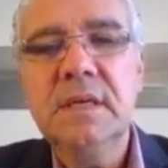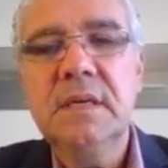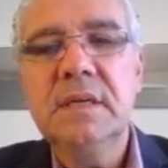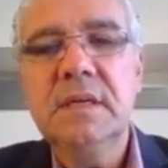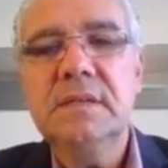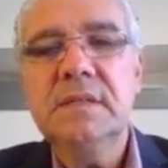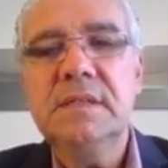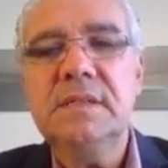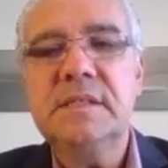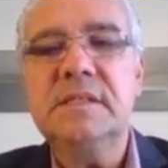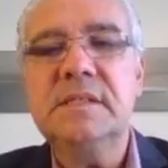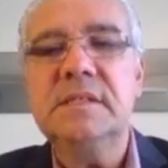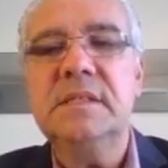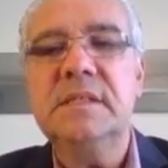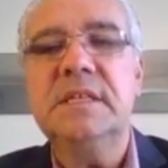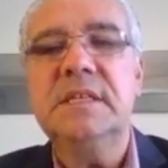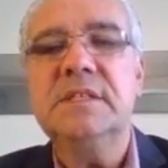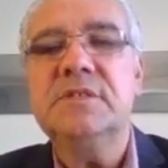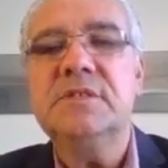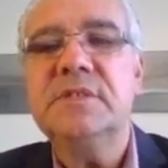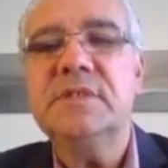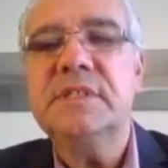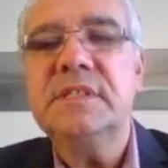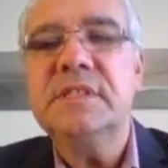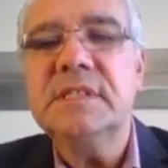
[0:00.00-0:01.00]
This is an
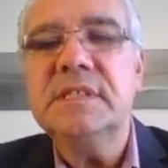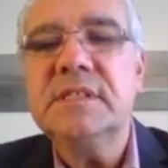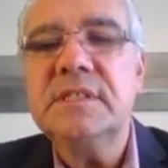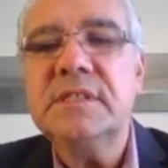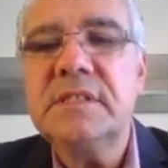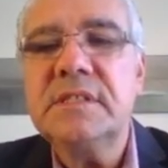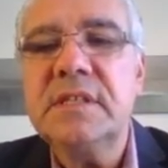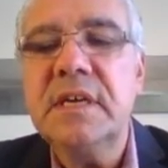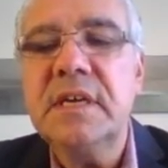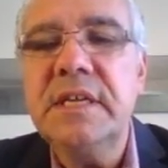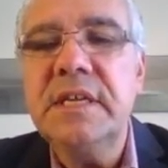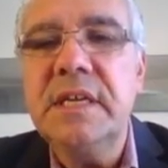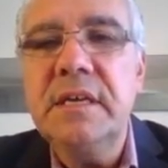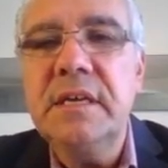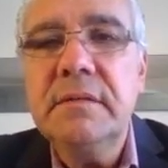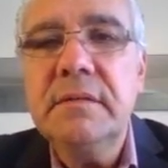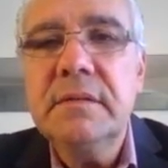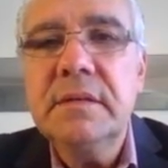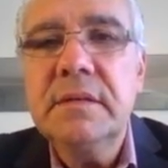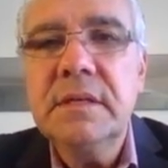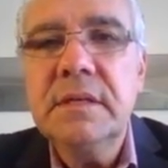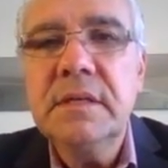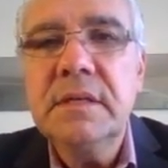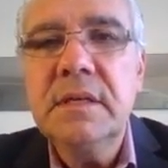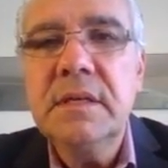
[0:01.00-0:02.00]
interesting study
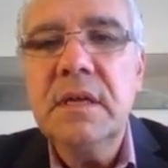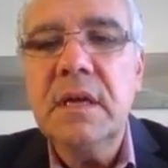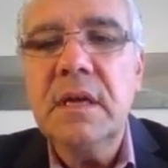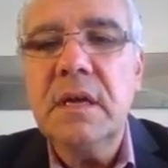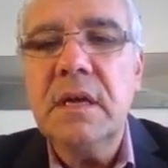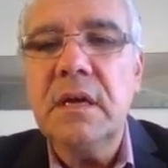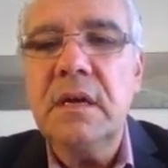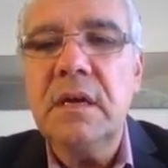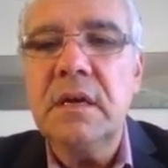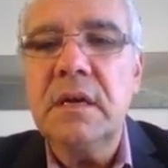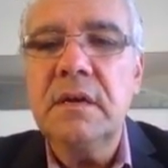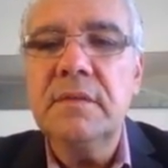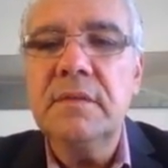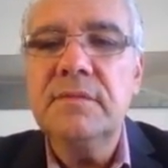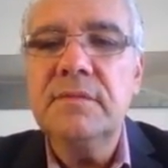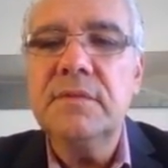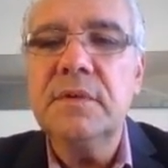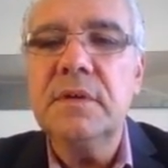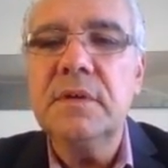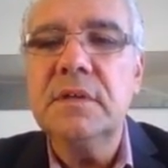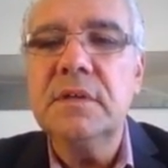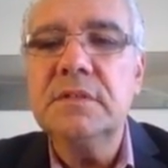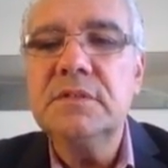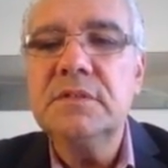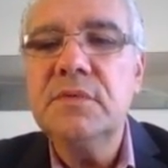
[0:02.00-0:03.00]
of
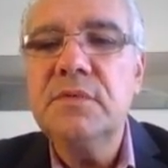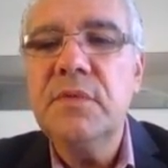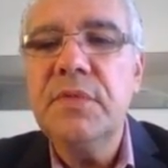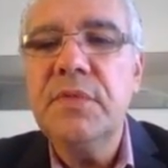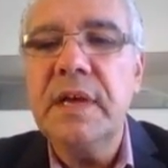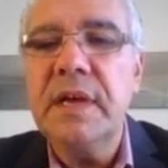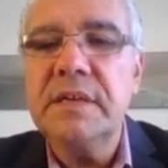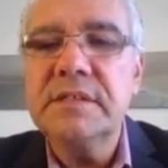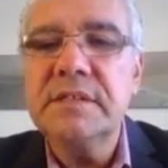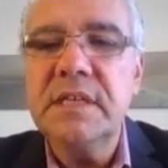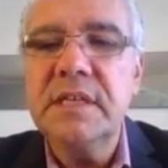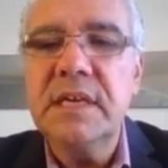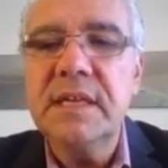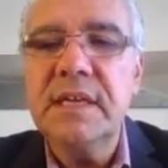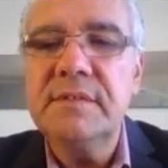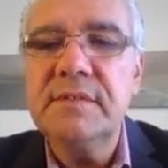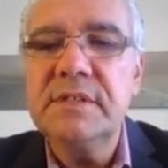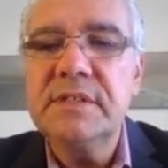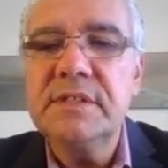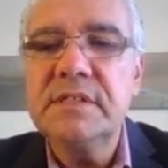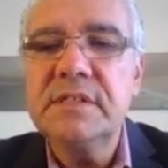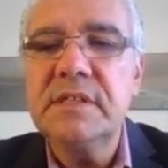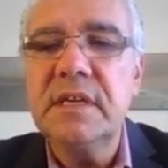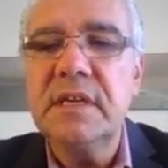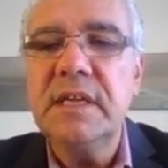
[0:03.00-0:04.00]
2011
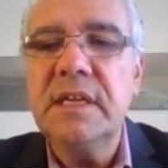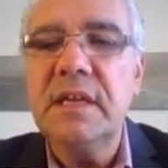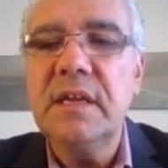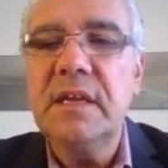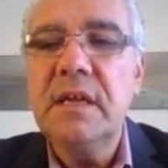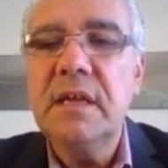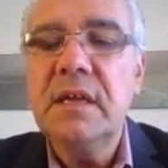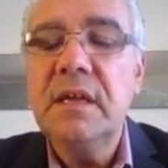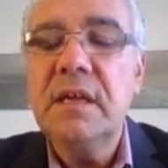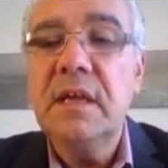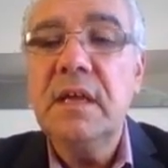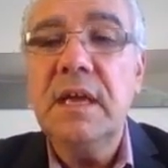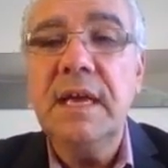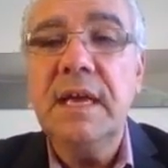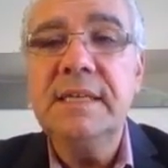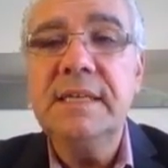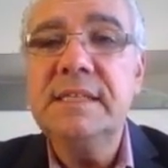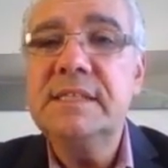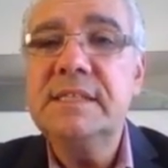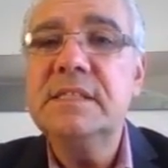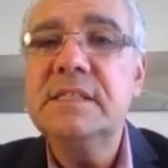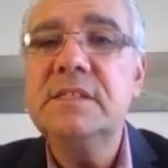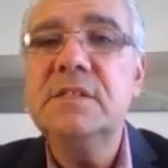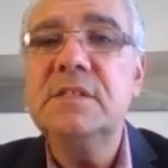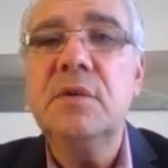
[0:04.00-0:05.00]
study, and
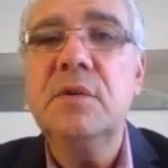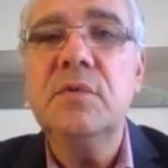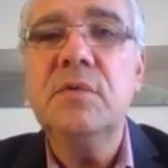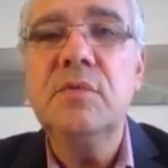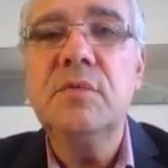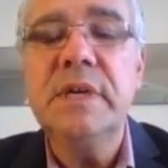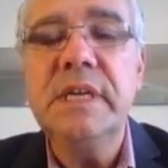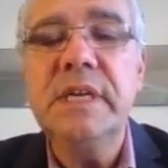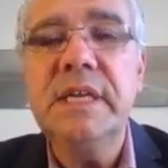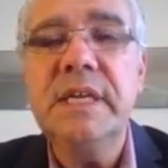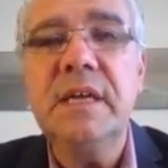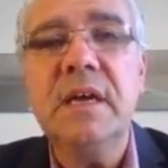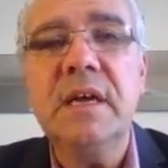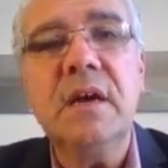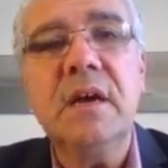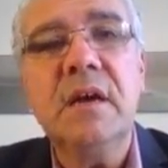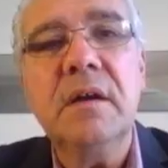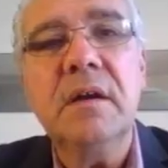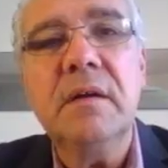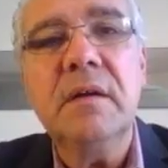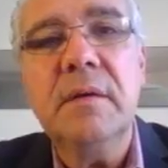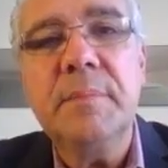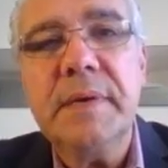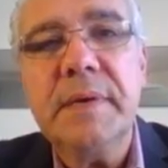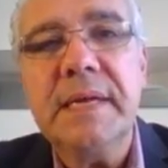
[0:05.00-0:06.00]
this is a really
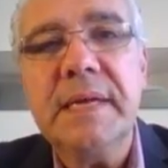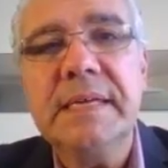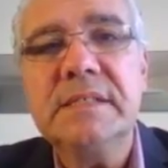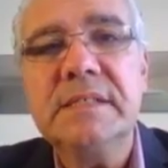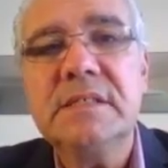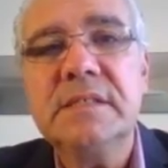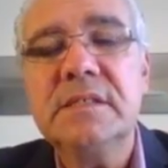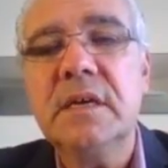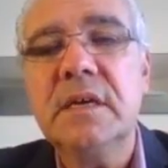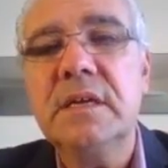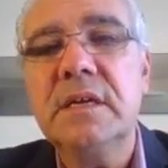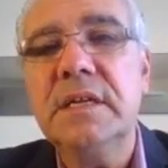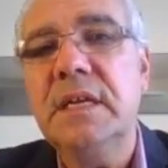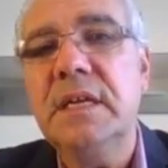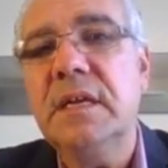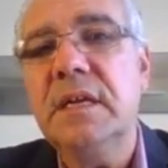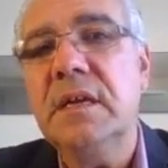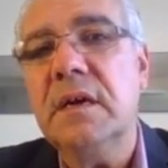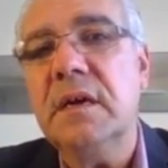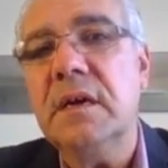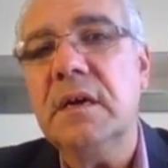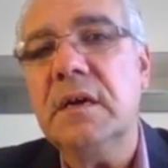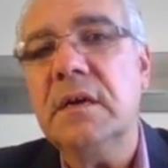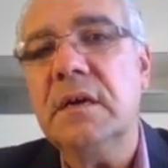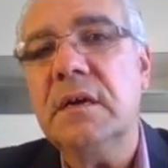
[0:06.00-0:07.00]
applied study
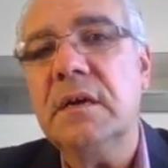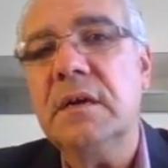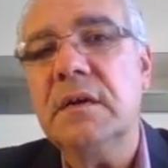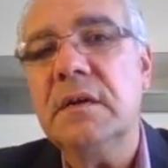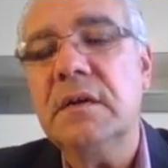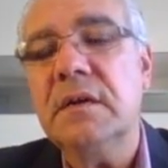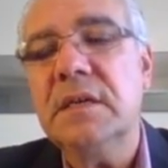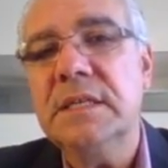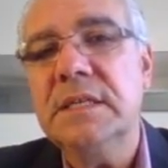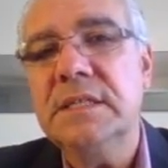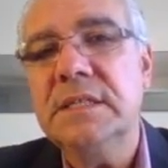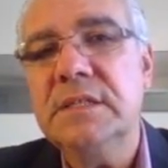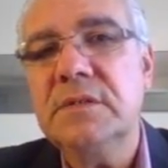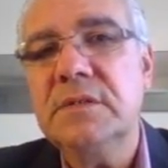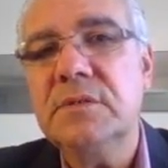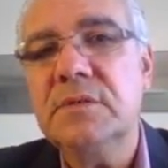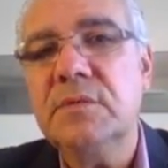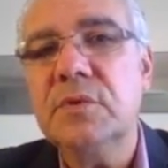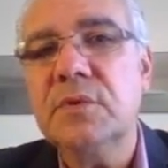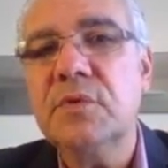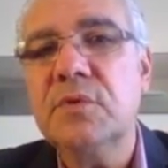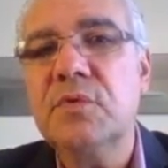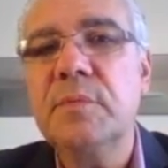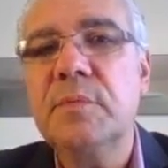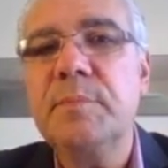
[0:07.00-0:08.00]

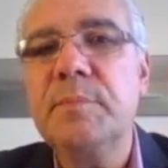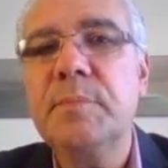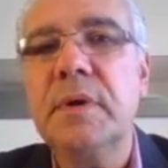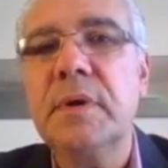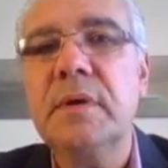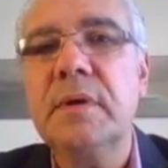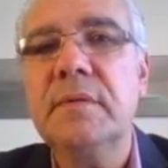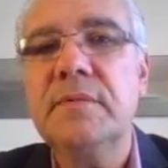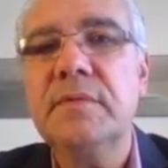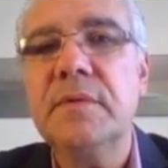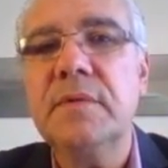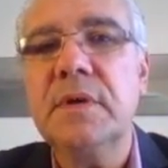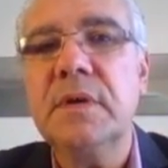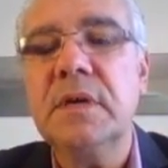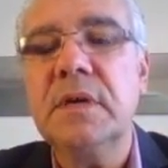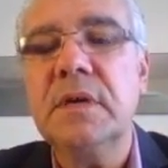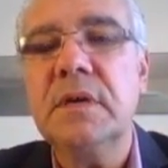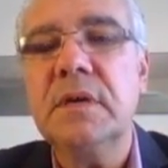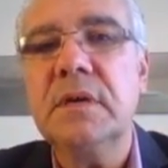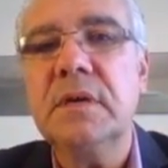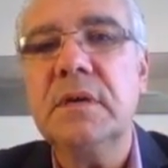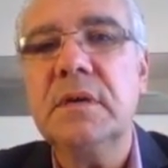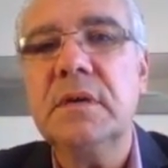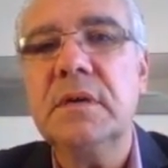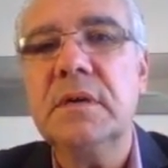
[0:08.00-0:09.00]
into a group of
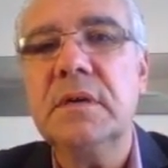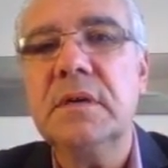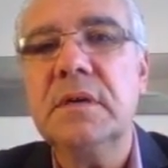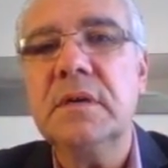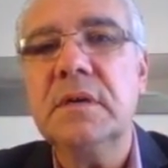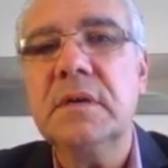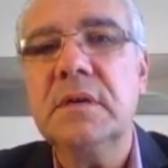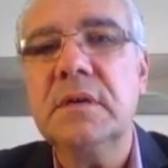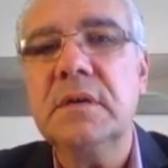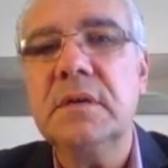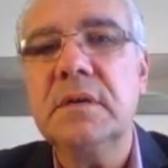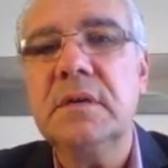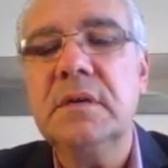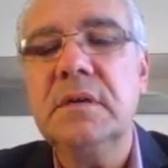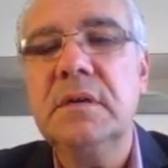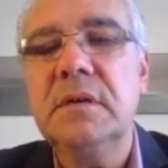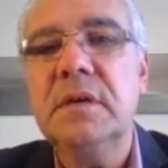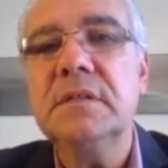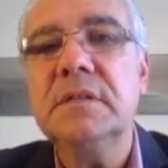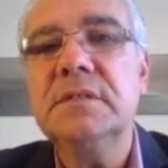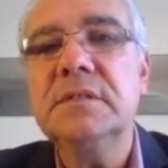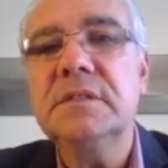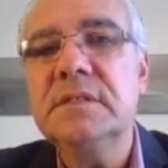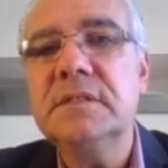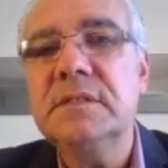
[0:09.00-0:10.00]

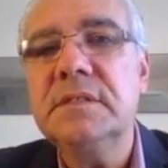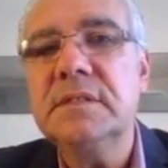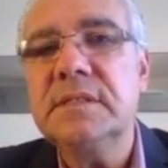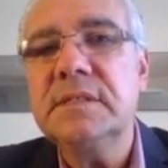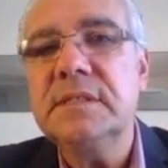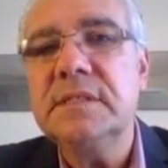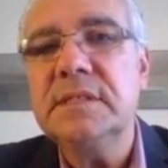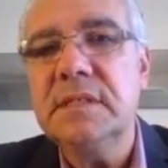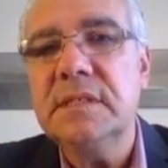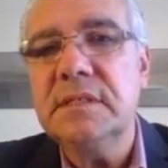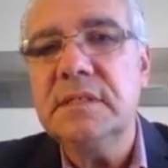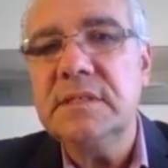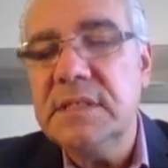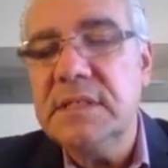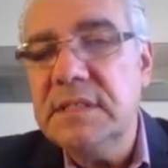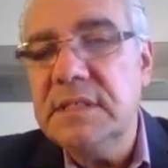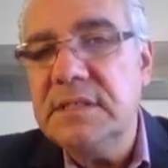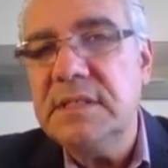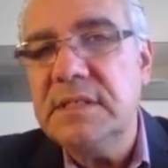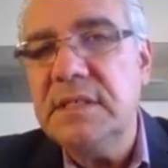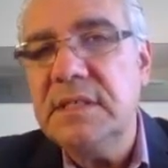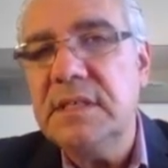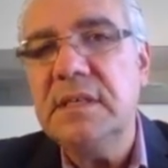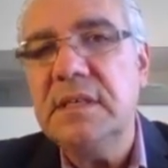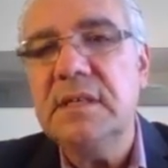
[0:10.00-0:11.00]
London
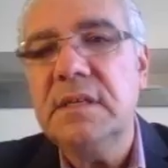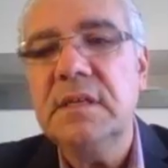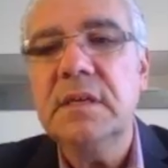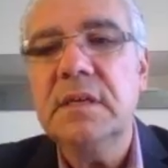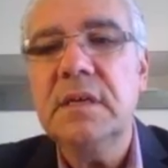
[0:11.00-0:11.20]
City